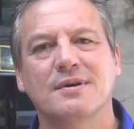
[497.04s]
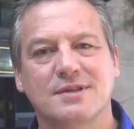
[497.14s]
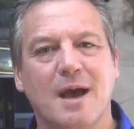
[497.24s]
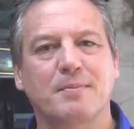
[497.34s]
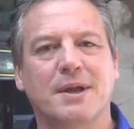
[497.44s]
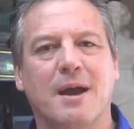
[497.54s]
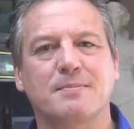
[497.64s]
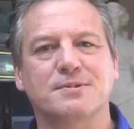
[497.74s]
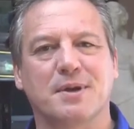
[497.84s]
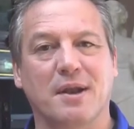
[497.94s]

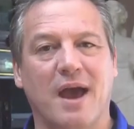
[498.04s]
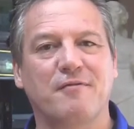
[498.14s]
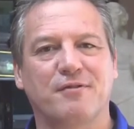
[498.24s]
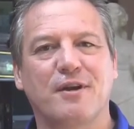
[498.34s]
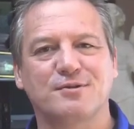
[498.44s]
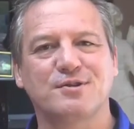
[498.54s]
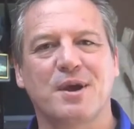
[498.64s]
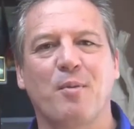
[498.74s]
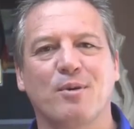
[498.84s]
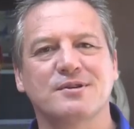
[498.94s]
Sometimes life throws you
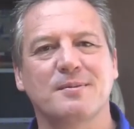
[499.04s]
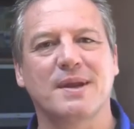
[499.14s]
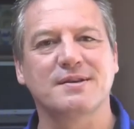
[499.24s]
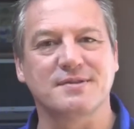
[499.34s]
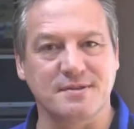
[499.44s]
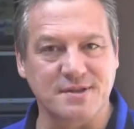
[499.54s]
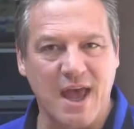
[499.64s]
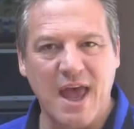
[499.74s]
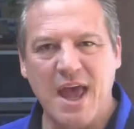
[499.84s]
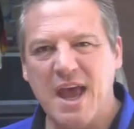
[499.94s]
some awesome lessons.
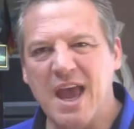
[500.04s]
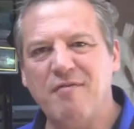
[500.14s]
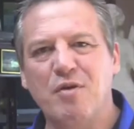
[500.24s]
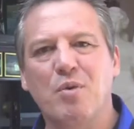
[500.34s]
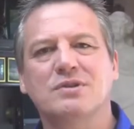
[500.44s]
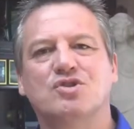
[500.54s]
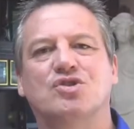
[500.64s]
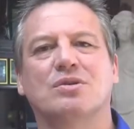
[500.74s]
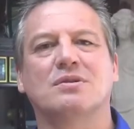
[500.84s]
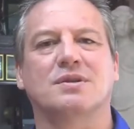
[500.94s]
Everyone's
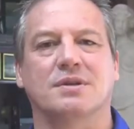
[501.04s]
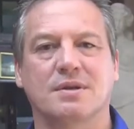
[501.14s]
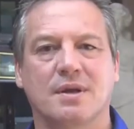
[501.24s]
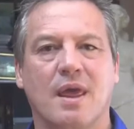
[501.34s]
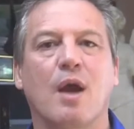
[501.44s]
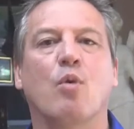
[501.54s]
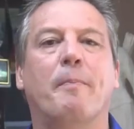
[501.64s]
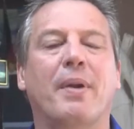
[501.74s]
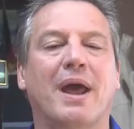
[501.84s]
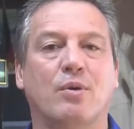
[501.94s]
children were
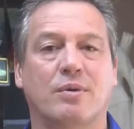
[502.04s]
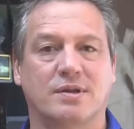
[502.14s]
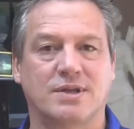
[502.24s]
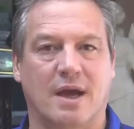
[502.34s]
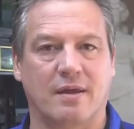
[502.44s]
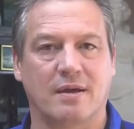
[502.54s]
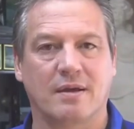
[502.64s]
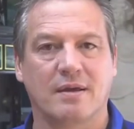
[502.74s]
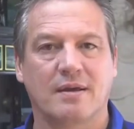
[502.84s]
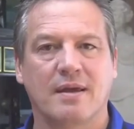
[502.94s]
playing with each other.
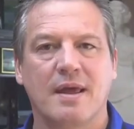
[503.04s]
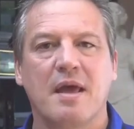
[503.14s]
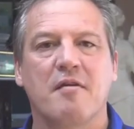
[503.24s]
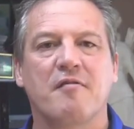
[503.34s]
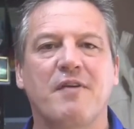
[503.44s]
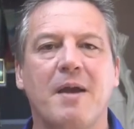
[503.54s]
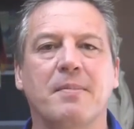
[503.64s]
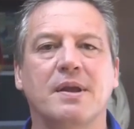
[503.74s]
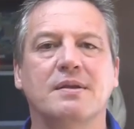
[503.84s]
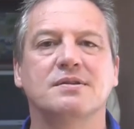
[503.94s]

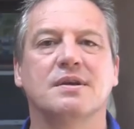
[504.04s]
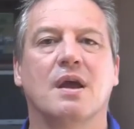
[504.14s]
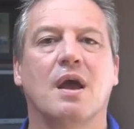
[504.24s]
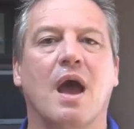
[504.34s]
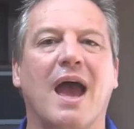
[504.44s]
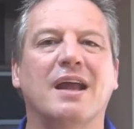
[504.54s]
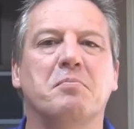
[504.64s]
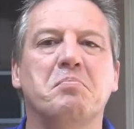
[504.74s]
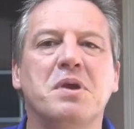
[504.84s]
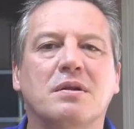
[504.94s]
Families ate
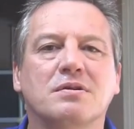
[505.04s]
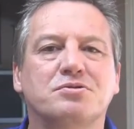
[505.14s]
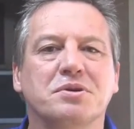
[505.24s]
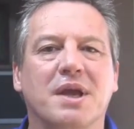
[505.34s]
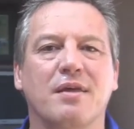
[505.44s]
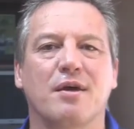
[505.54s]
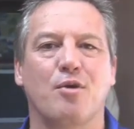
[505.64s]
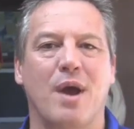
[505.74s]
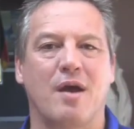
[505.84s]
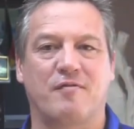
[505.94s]
meals together
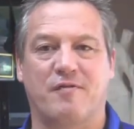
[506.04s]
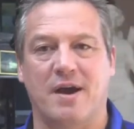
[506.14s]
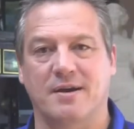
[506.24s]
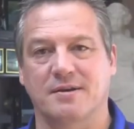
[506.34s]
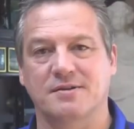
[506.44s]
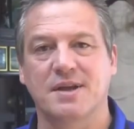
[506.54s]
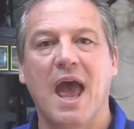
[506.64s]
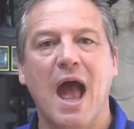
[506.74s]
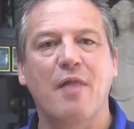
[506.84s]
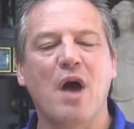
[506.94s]
around fires,
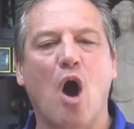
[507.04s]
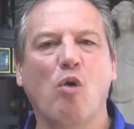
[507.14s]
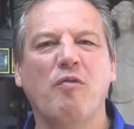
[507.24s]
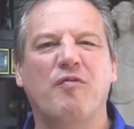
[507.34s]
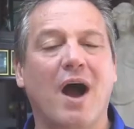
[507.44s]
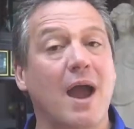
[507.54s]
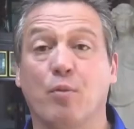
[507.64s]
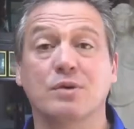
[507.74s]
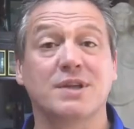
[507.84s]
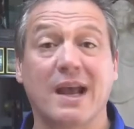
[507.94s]
and the whole
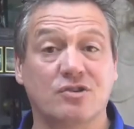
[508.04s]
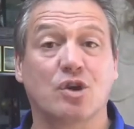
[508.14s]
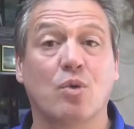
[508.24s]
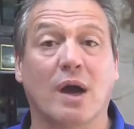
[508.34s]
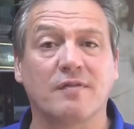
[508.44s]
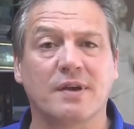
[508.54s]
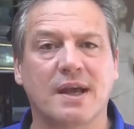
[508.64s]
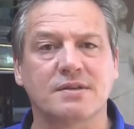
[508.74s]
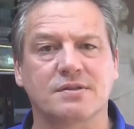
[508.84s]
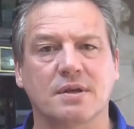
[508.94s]
vibe was actually quite
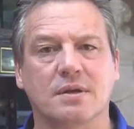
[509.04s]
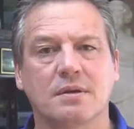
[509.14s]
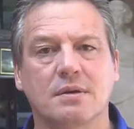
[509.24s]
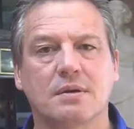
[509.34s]
fantastic.